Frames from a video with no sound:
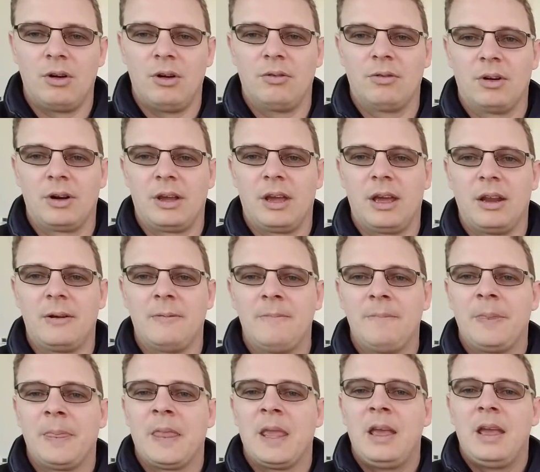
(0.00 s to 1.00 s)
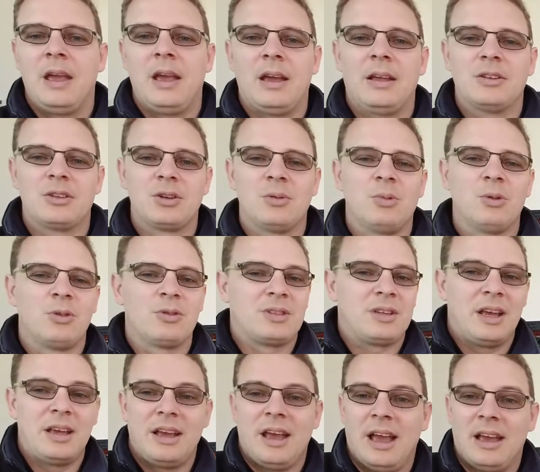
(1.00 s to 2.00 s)
and over again. And Subaru
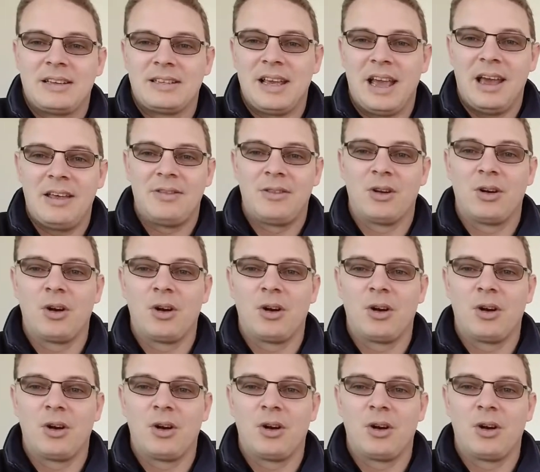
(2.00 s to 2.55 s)
has had